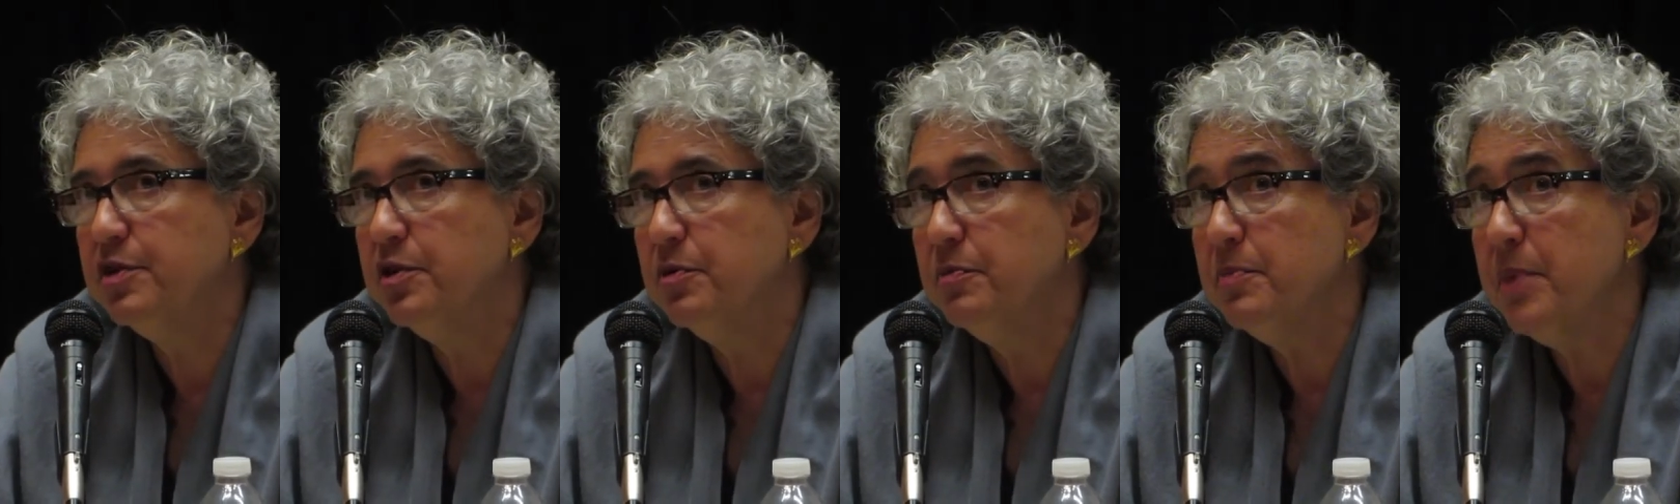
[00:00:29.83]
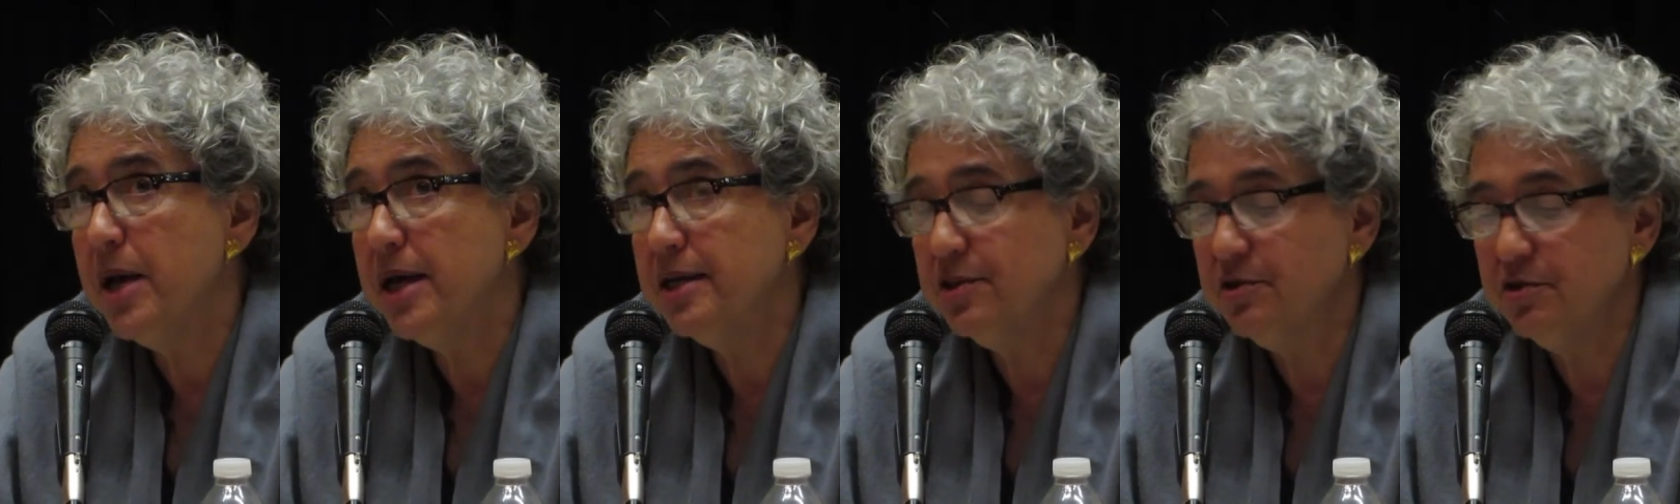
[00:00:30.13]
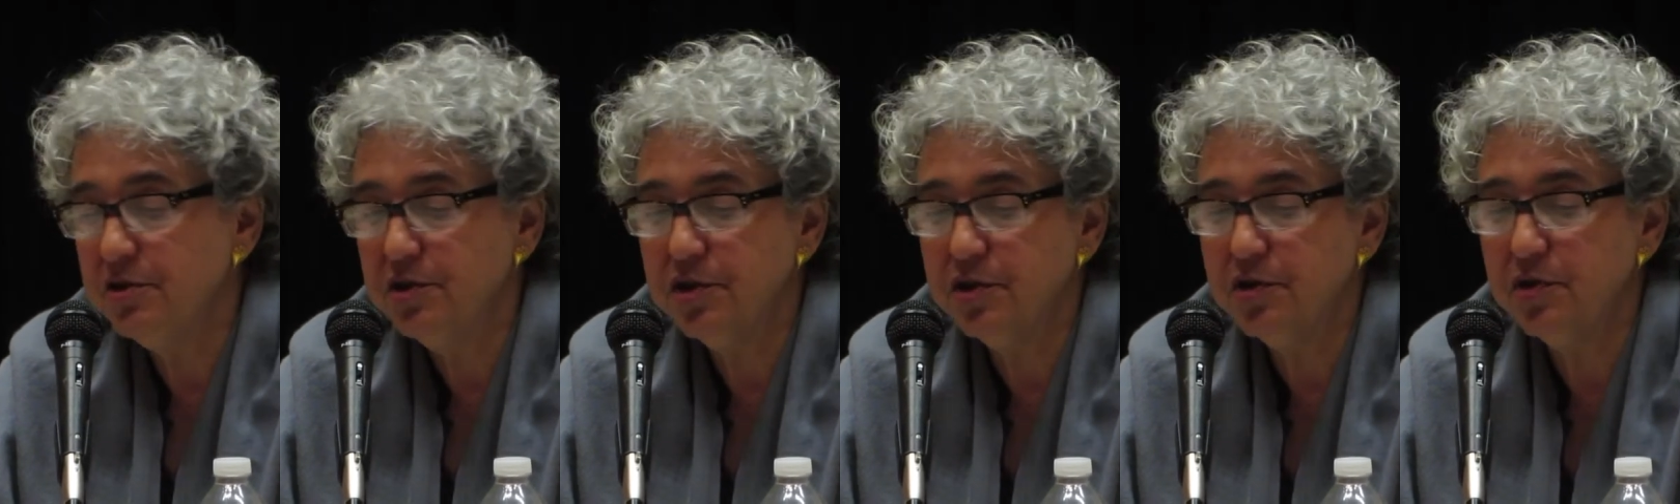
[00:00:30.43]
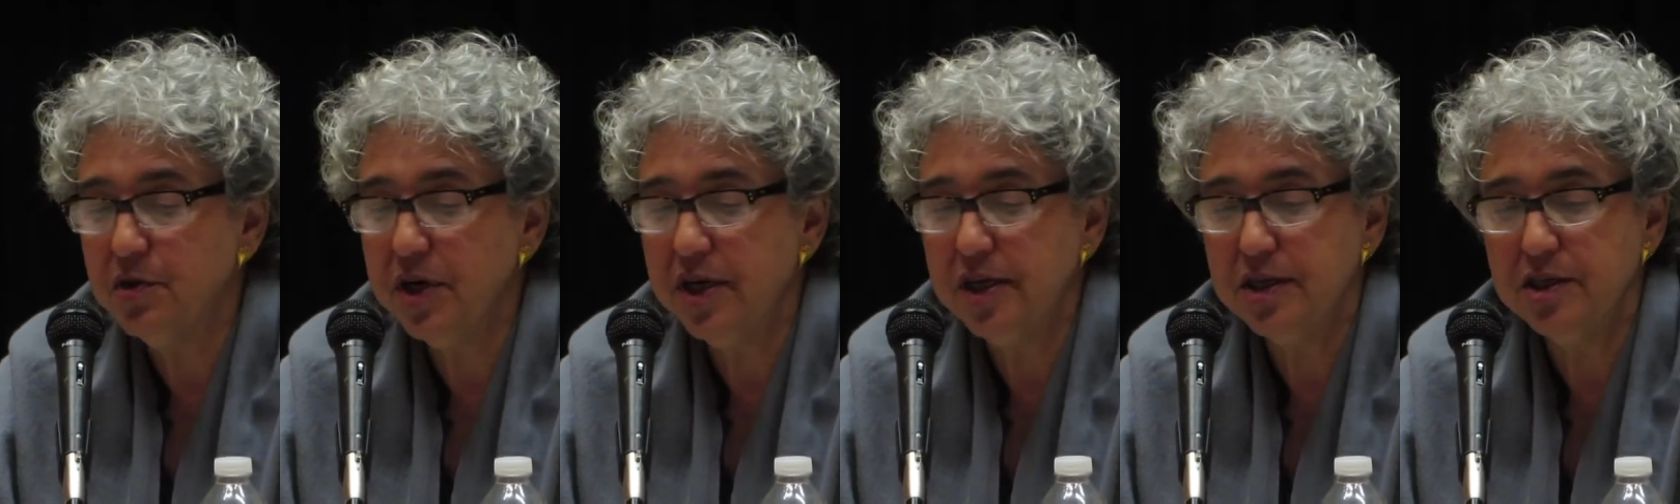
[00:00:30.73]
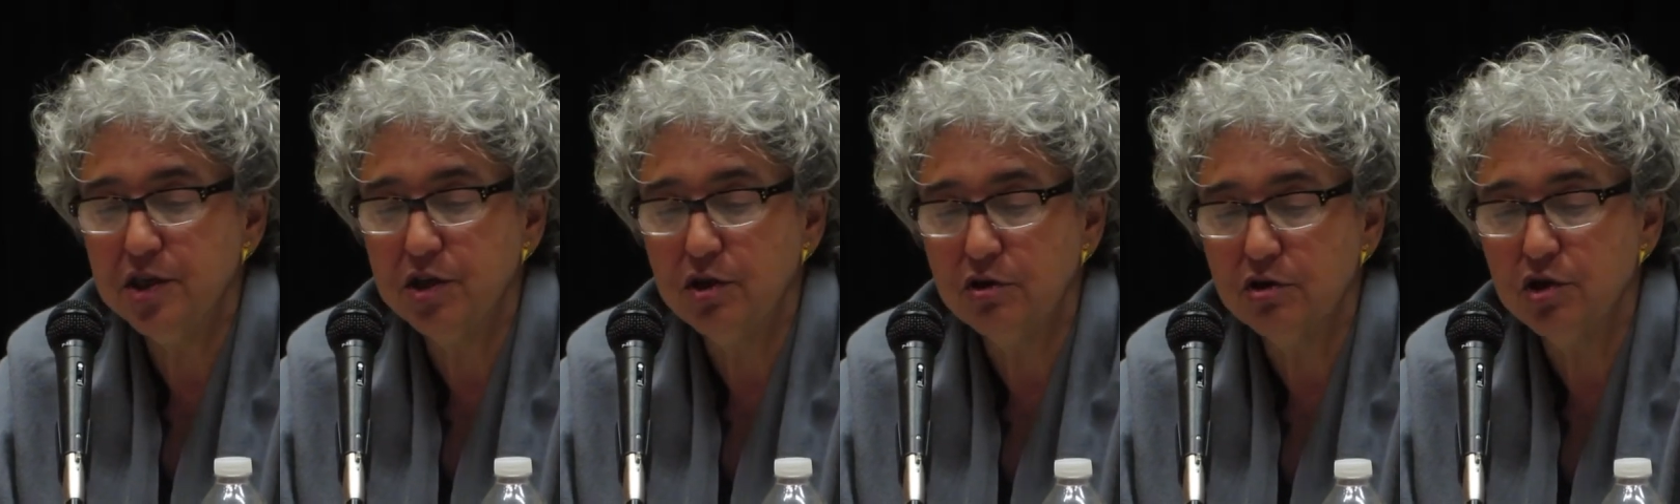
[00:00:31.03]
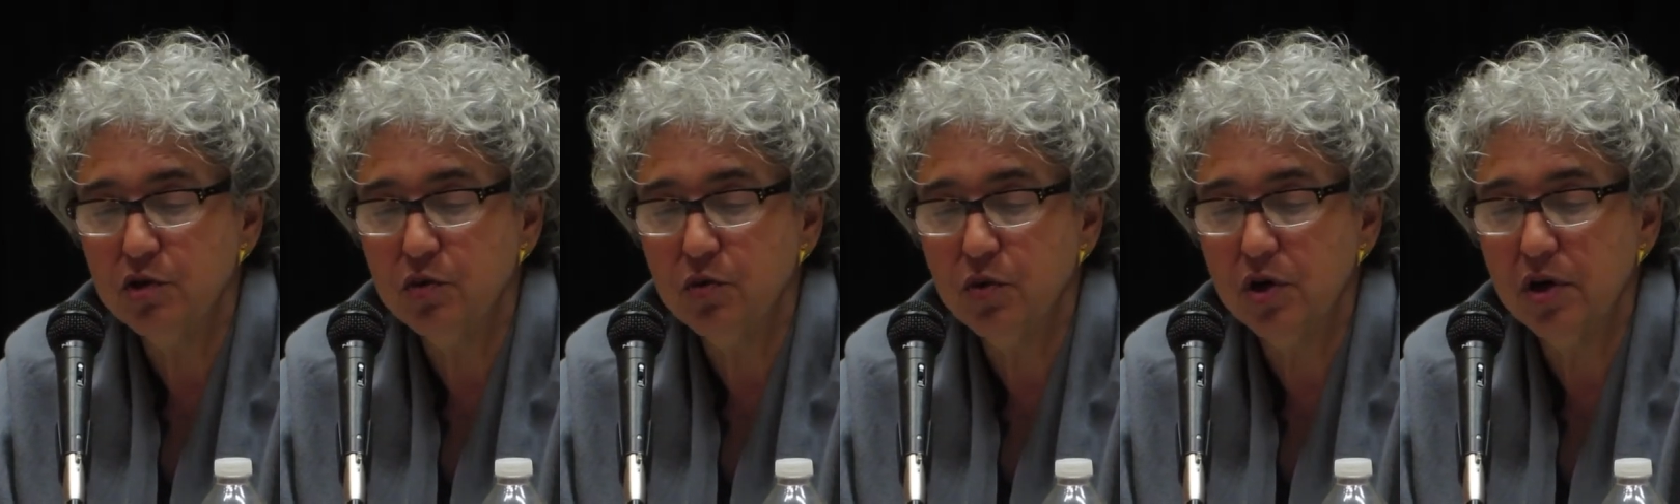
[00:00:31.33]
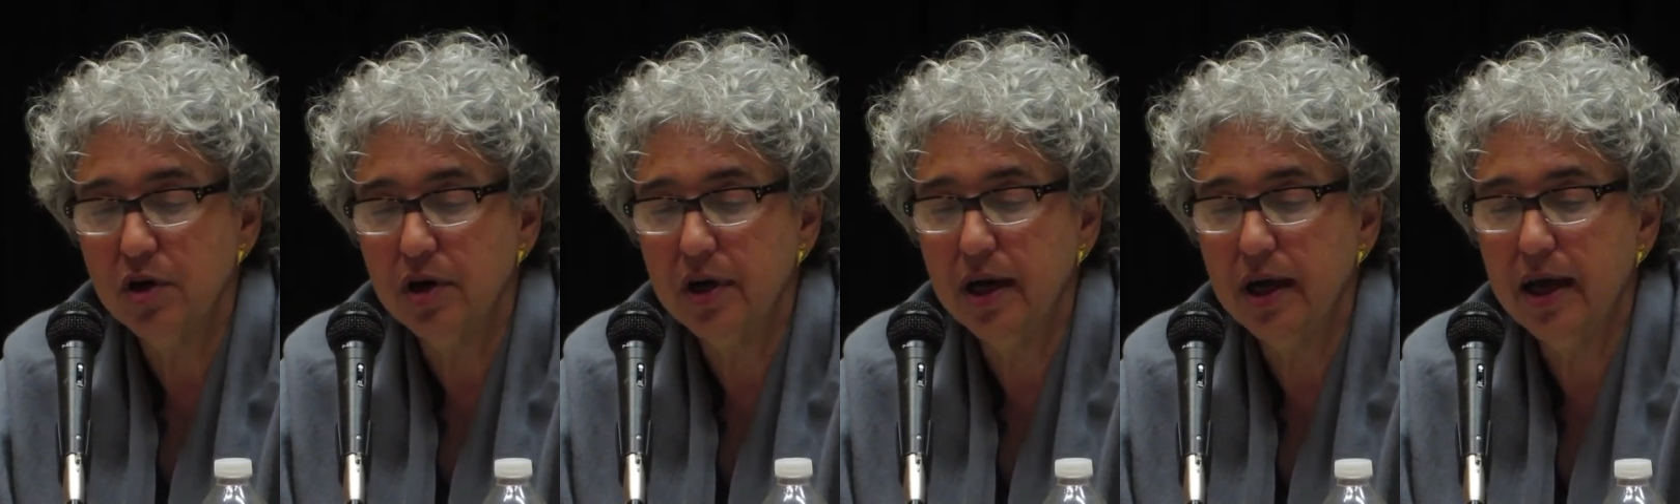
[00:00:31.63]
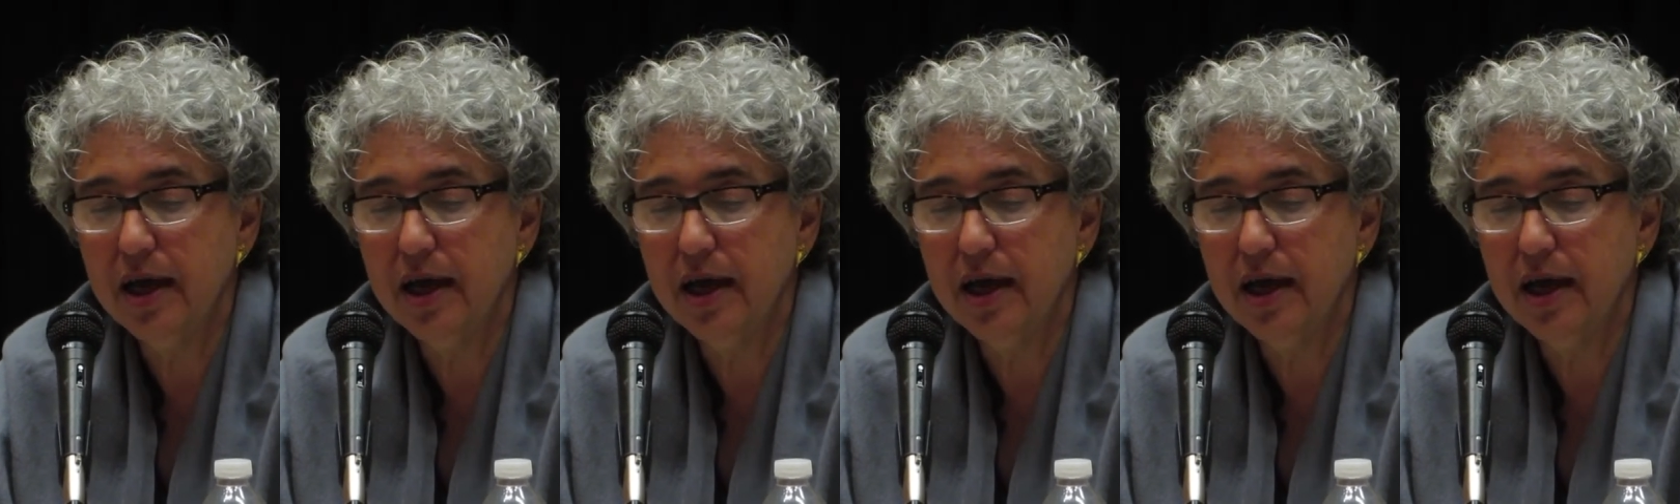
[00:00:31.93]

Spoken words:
her master's degree in social work,